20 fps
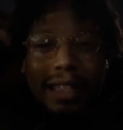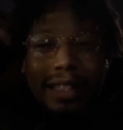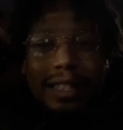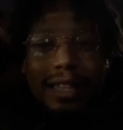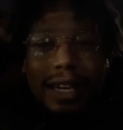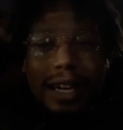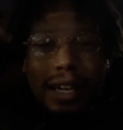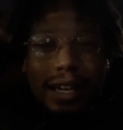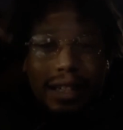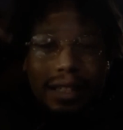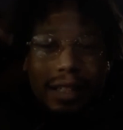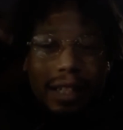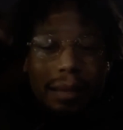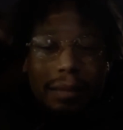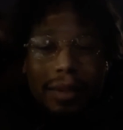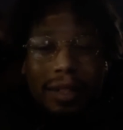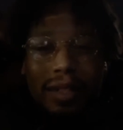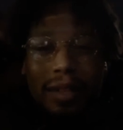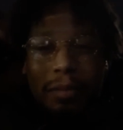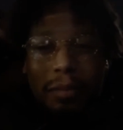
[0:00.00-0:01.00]
and said, send
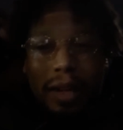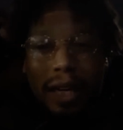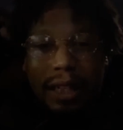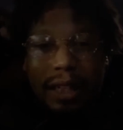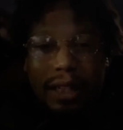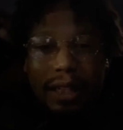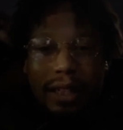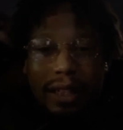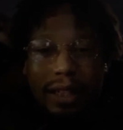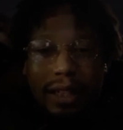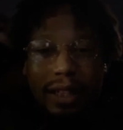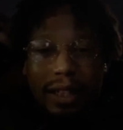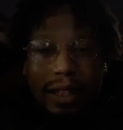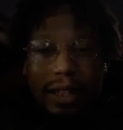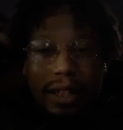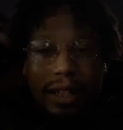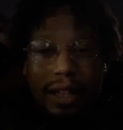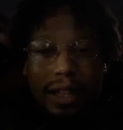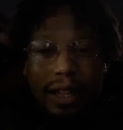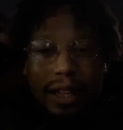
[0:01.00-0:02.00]
me some money.
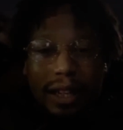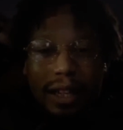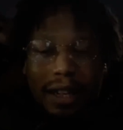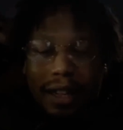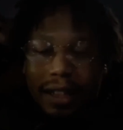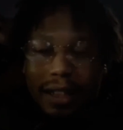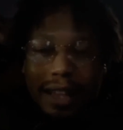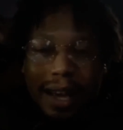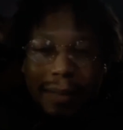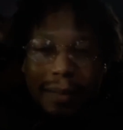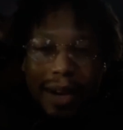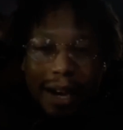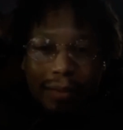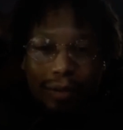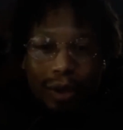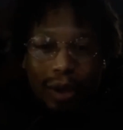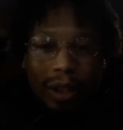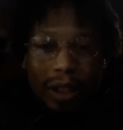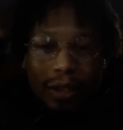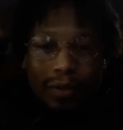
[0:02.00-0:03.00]
That means I'm
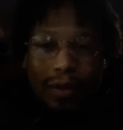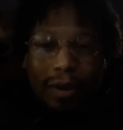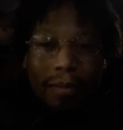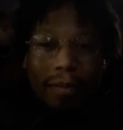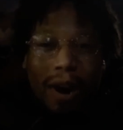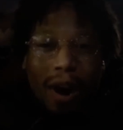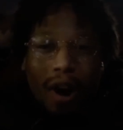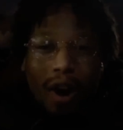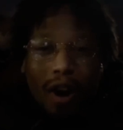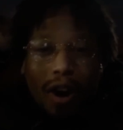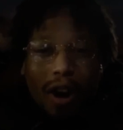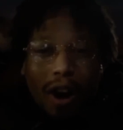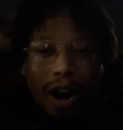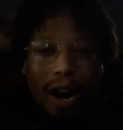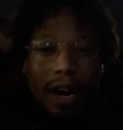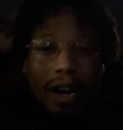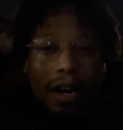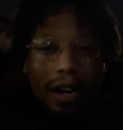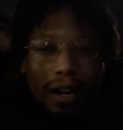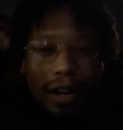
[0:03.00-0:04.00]
doing this from my
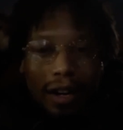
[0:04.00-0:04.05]
heart.